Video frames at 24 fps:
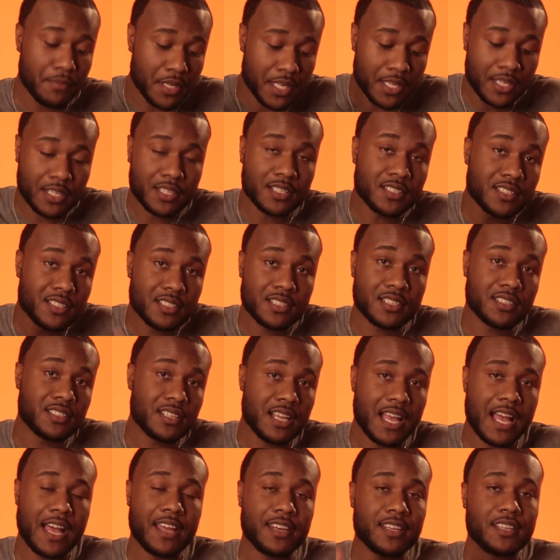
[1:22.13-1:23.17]
being
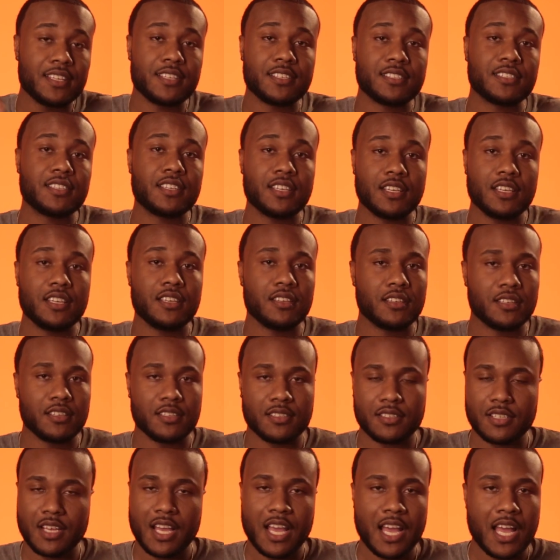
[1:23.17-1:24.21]
consistent at it is key,
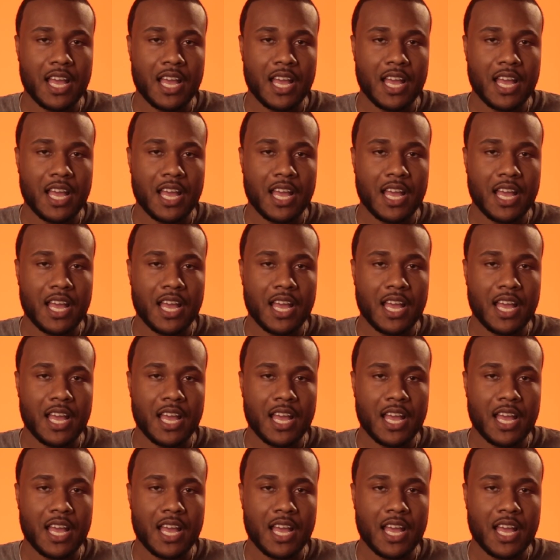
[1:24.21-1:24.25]
because